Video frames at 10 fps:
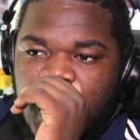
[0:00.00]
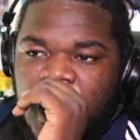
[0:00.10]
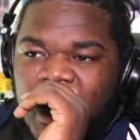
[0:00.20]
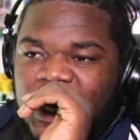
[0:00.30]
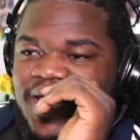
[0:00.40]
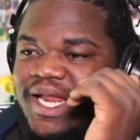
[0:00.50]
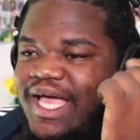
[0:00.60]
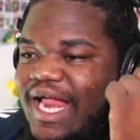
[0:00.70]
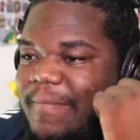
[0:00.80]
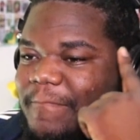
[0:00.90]
Oh, they could have
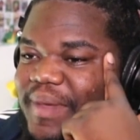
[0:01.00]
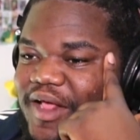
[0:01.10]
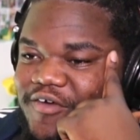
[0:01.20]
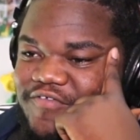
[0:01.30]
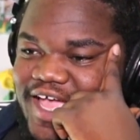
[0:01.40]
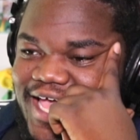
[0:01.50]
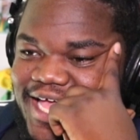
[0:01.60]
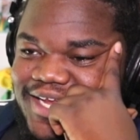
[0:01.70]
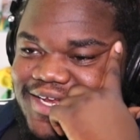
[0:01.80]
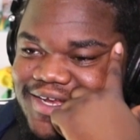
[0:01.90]
got a better
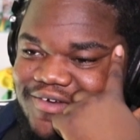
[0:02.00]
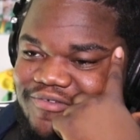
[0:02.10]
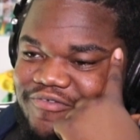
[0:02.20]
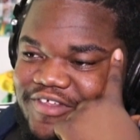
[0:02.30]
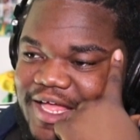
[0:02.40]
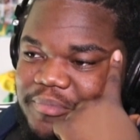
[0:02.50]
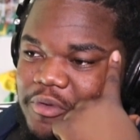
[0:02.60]
van for that